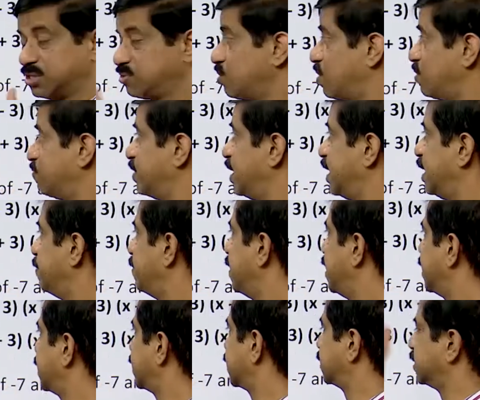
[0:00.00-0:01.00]
is what we
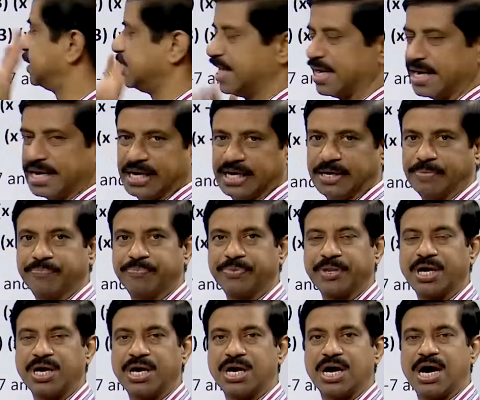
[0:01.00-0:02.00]
eliminated C and D.
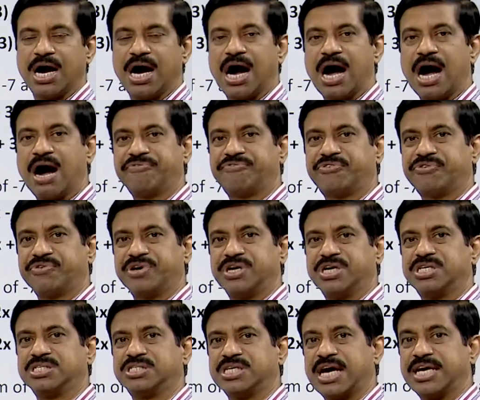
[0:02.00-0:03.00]

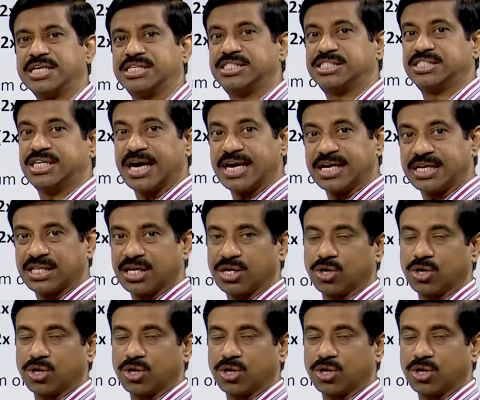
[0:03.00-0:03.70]
Afterwards I check the